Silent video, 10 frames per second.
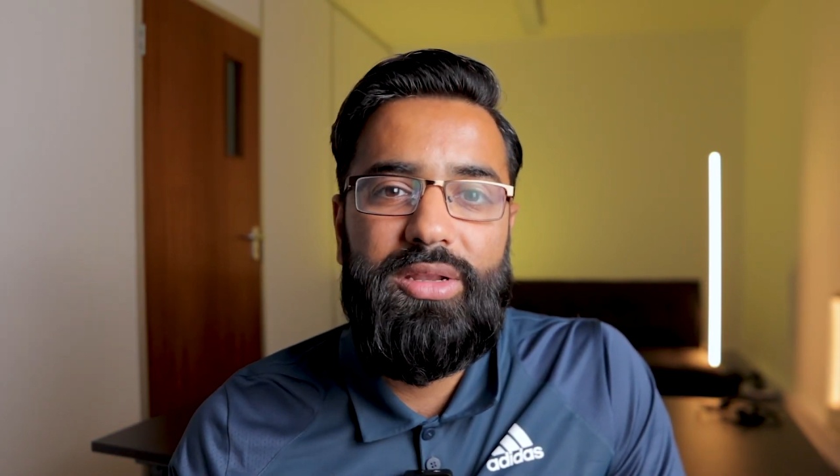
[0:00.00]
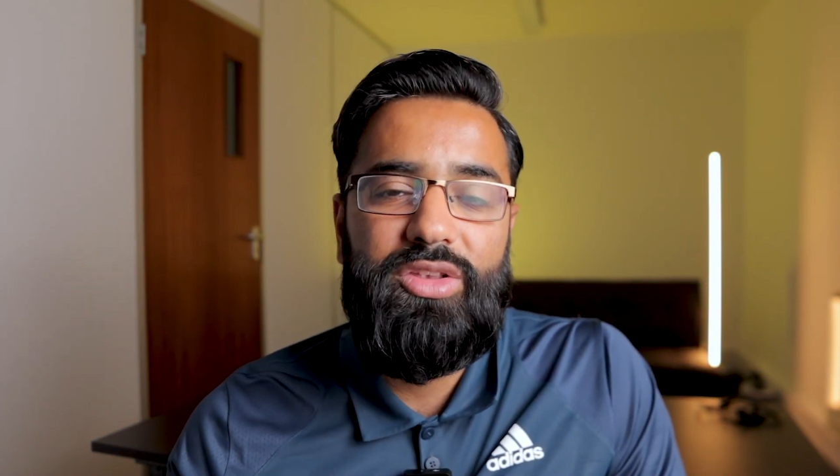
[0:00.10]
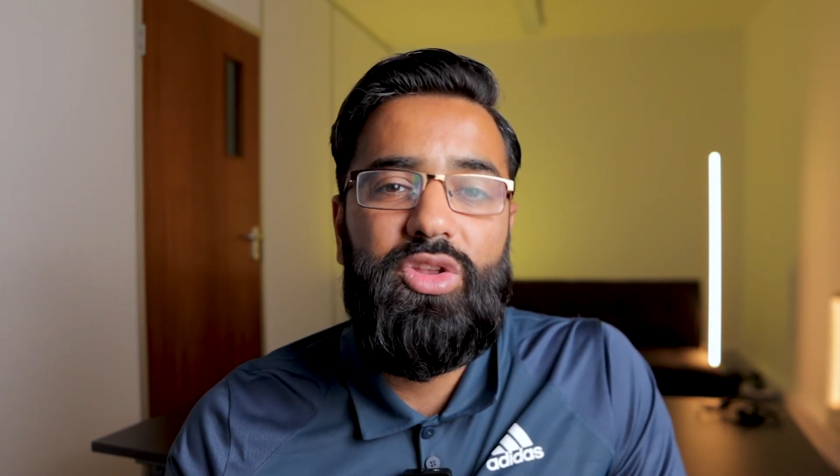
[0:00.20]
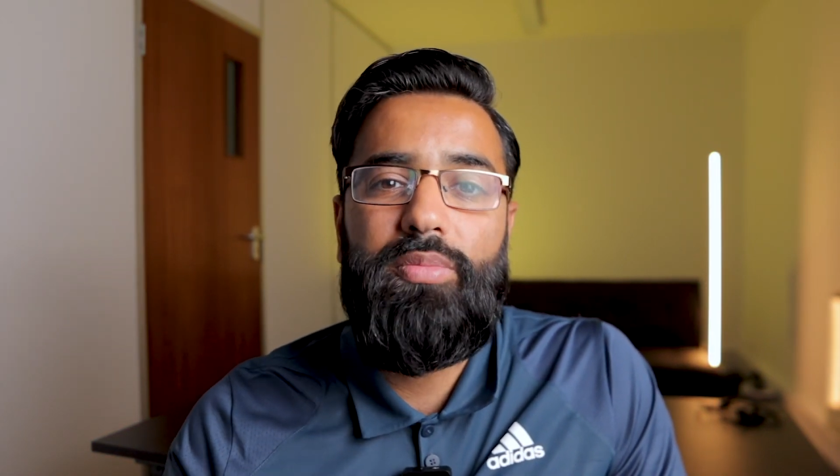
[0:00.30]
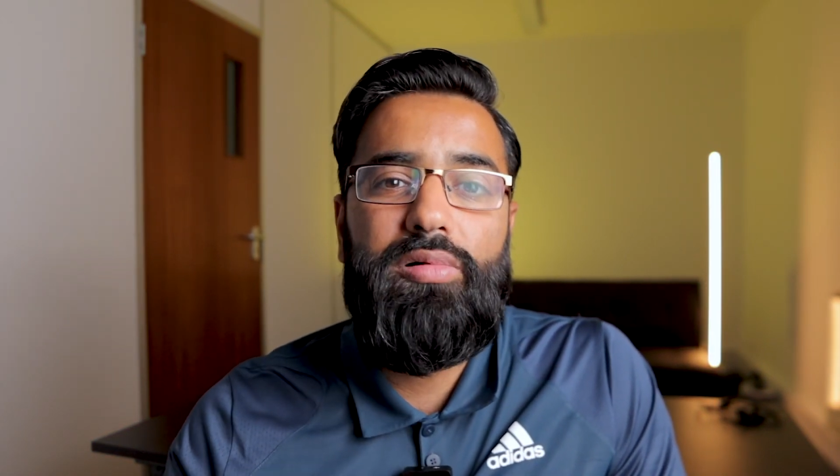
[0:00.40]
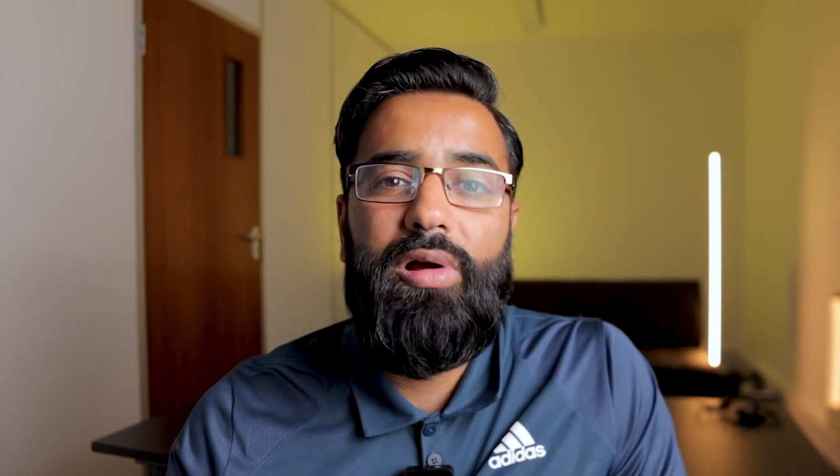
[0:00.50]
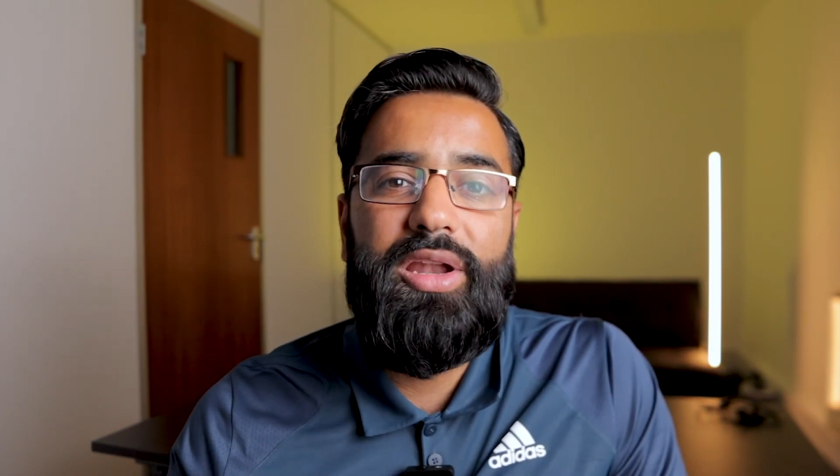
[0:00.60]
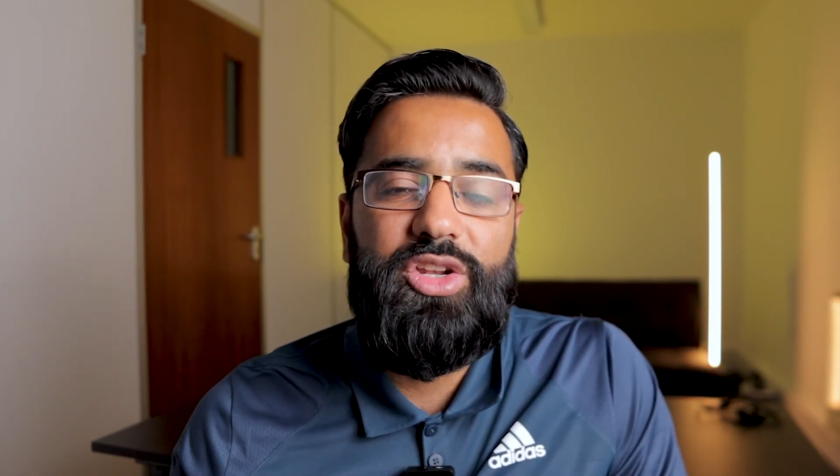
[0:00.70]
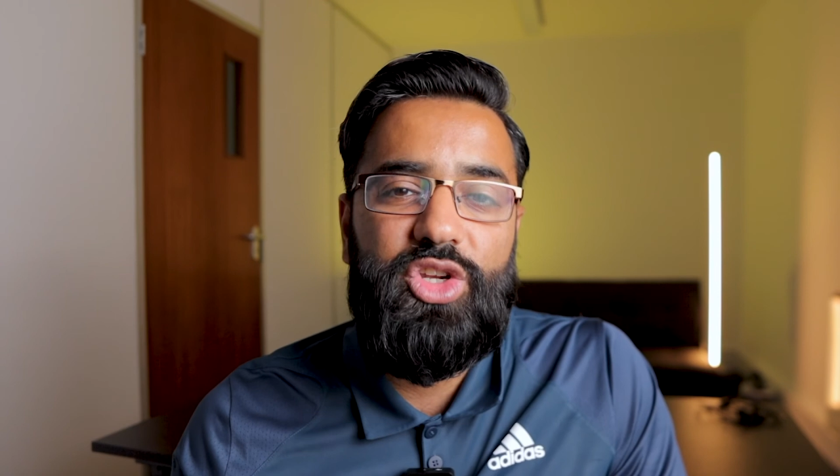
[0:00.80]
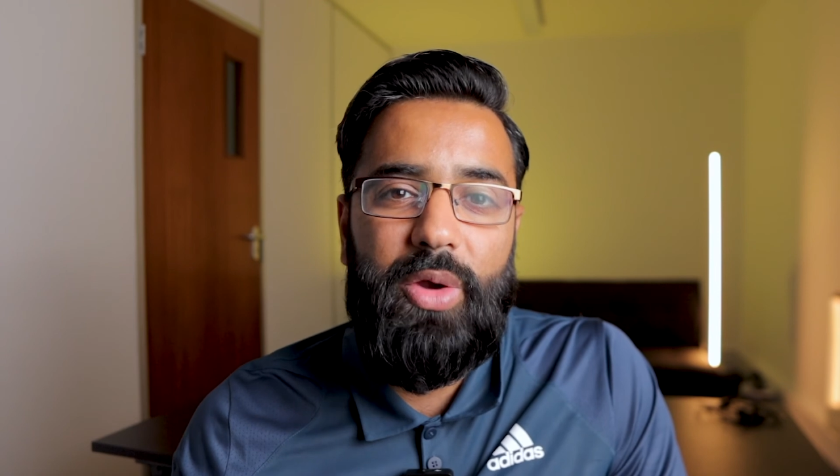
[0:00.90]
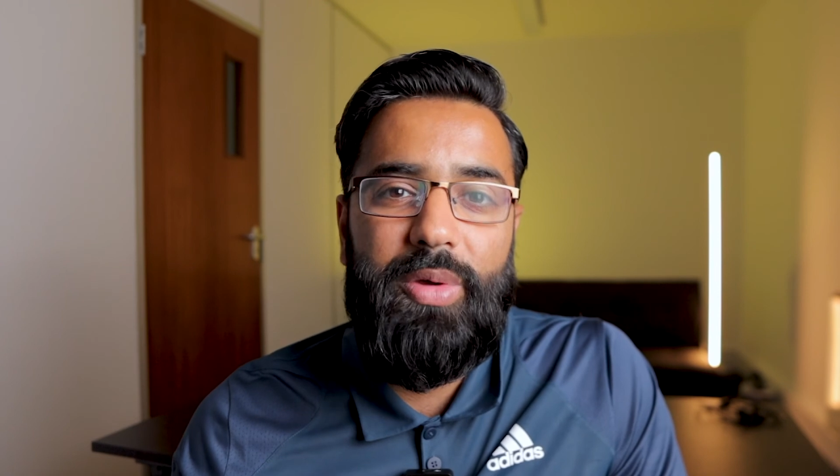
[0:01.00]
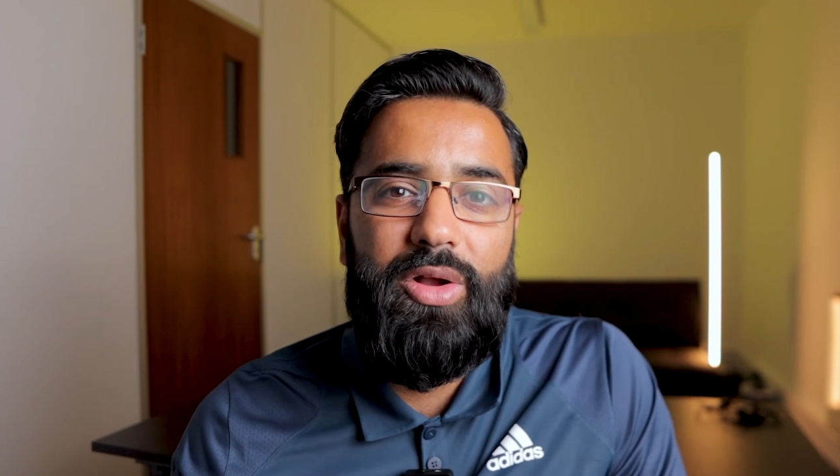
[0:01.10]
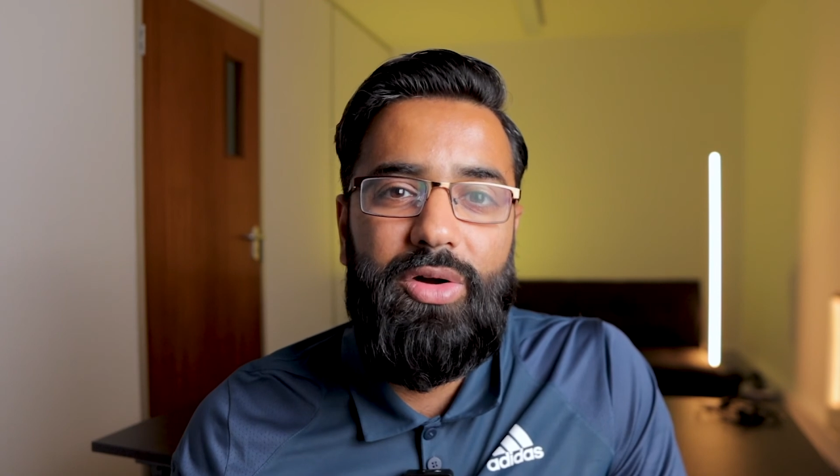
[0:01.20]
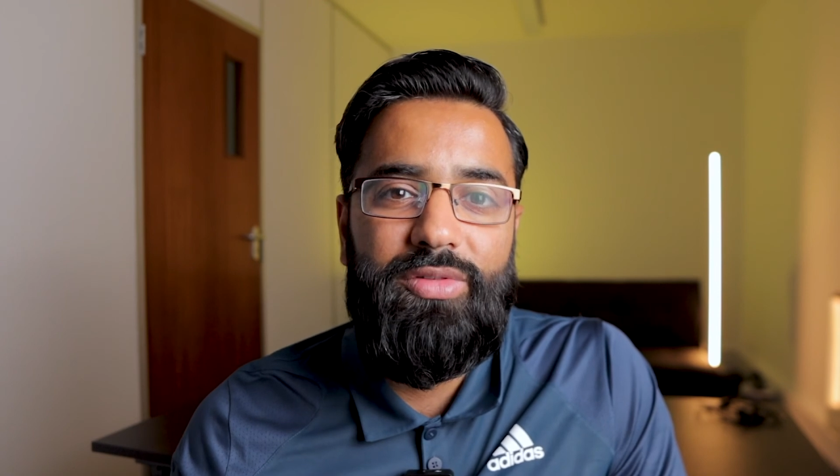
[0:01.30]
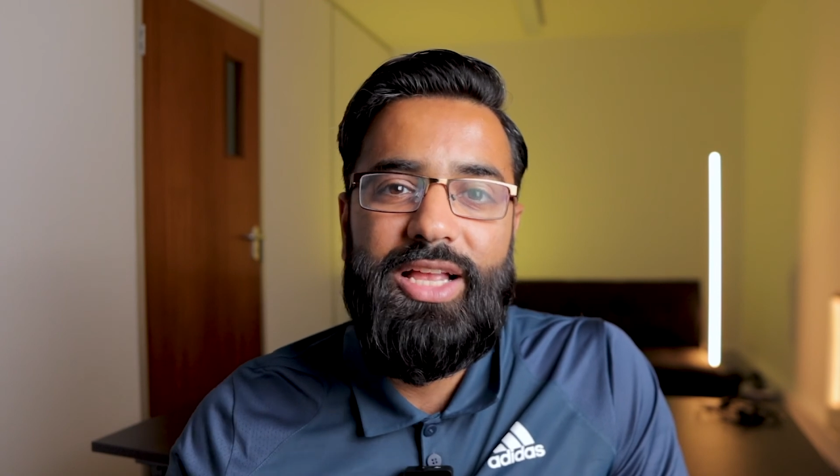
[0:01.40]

There's no pride in showing off